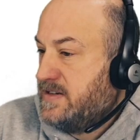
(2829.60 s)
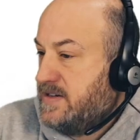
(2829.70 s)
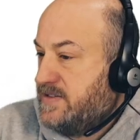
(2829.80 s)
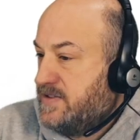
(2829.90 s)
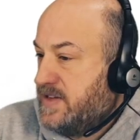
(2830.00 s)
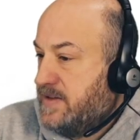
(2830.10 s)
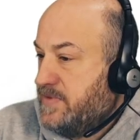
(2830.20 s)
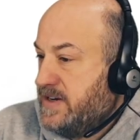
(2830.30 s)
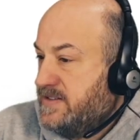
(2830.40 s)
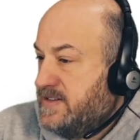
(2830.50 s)
So that
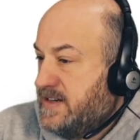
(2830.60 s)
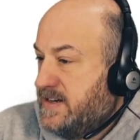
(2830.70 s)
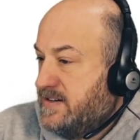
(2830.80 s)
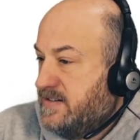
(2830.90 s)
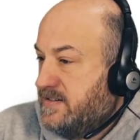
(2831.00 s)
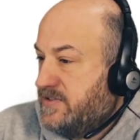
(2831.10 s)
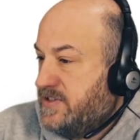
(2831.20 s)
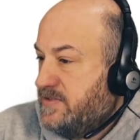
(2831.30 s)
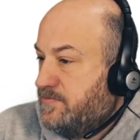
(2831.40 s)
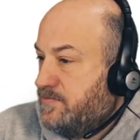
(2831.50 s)
means that
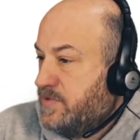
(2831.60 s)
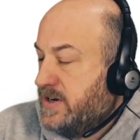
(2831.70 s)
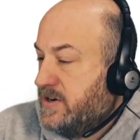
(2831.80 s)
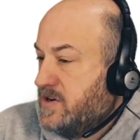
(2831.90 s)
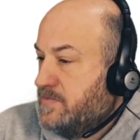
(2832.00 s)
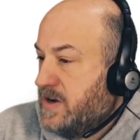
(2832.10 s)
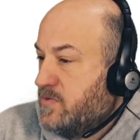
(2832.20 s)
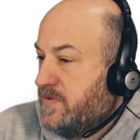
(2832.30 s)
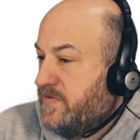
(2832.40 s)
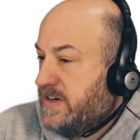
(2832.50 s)
she's bringing home about
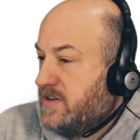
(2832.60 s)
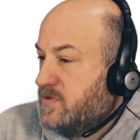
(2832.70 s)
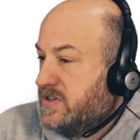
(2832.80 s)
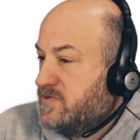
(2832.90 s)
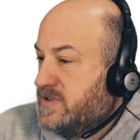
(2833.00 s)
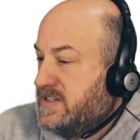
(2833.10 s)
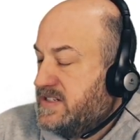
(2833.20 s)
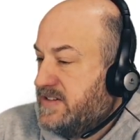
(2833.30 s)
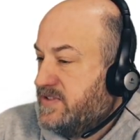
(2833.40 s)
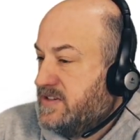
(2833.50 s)

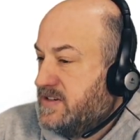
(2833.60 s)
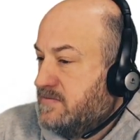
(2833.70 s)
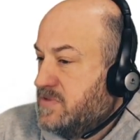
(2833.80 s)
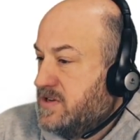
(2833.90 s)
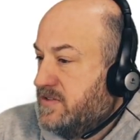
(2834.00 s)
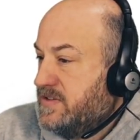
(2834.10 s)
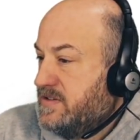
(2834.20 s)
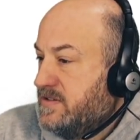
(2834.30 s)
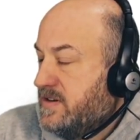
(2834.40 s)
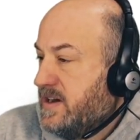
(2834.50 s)
$151.27 a month
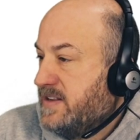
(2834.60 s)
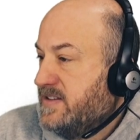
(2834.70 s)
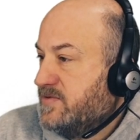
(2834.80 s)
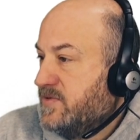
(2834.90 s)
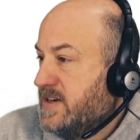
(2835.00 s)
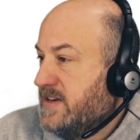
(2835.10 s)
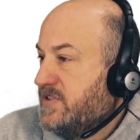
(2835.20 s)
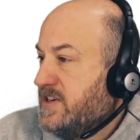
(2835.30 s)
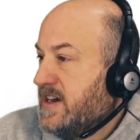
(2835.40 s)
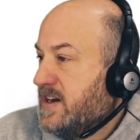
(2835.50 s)
on this one if
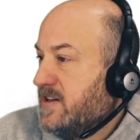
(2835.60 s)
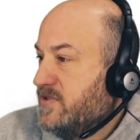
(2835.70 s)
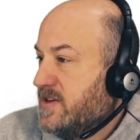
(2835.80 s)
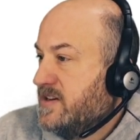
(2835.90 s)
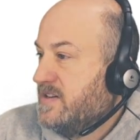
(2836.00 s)
she got a loan on it.